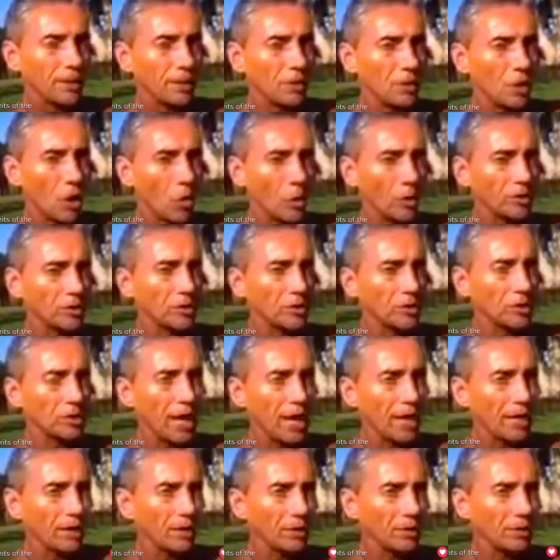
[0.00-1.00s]
No one's
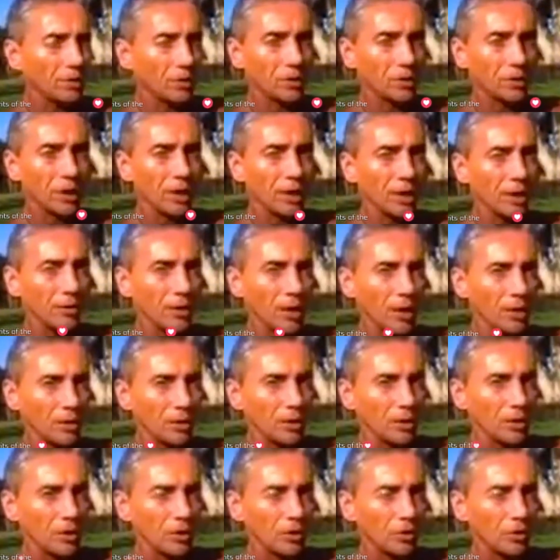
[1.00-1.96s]
saying, okay, that